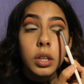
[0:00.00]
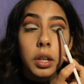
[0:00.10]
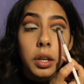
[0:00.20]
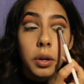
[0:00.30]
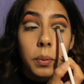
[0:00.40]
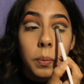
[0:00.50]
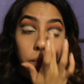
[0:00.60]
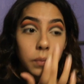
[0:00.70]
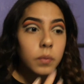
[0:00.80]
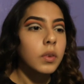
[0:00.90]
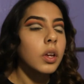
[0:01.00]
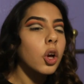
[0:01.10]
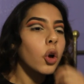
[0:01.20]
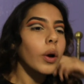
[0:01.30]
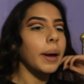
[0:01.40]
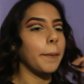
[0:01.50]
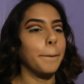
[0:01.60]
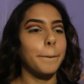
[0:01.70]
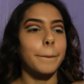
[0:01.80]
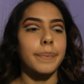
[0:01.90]
that later. Okay,
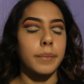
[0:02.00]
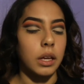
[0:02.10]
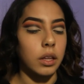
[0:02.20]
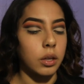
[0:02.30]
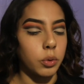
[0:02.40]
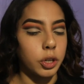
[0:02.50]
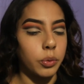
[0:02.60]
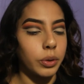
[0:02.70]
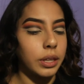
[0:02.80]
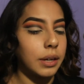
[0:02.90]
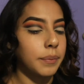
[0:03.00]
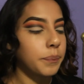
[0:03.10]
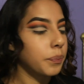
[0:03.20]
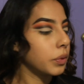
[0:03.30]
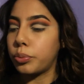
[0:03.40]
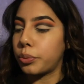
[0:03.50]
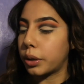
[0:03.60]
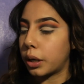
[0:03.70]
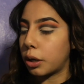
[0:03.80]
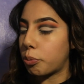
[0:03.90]
now that we're done with that, we're
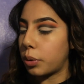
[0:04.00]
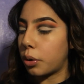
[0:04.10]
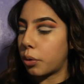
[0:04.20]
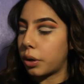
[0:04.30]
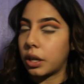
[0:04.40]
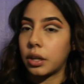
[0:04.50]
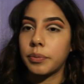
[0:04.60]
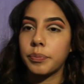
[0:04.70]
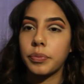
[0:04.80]
gonna be going in.